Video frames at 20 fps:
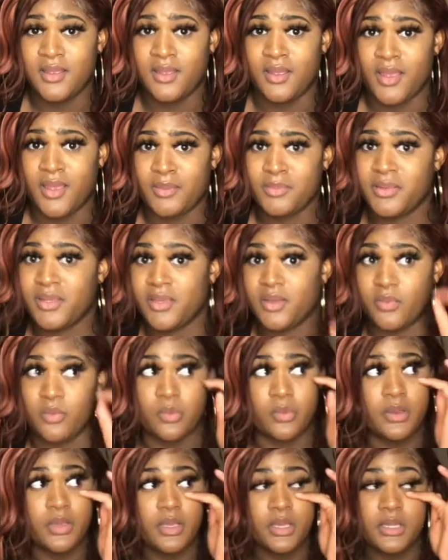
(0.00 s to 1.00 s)
I'm like,
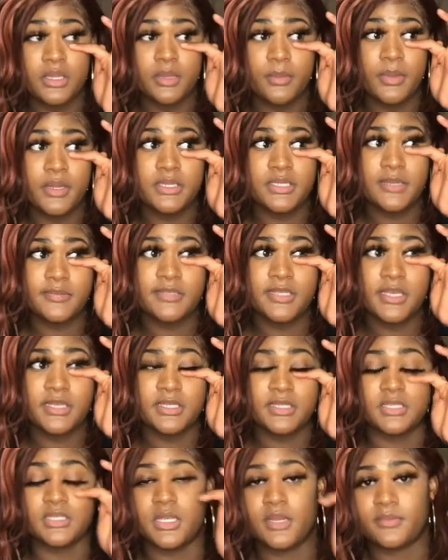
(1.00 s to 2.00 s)
what? The amount of times I had to
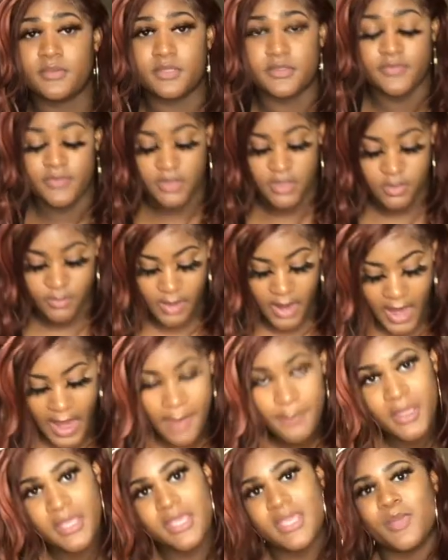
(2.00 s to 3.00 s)
stop this video, but I'm
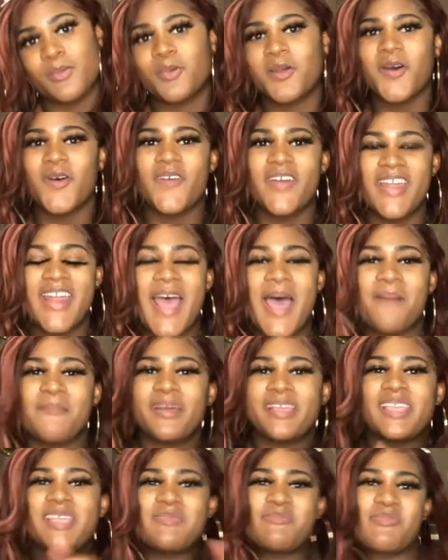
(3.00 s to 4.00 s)
gonna keep going. I'm gonna
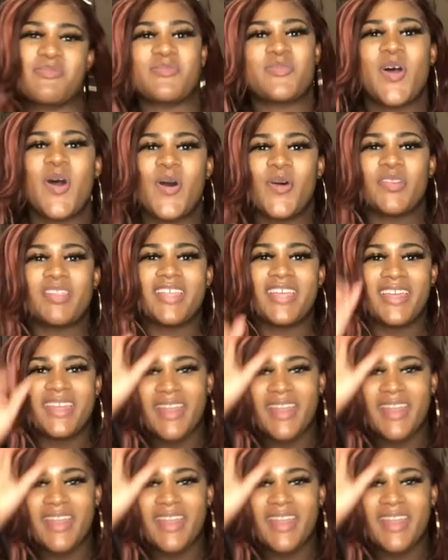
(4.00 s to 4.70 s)
keep rolling.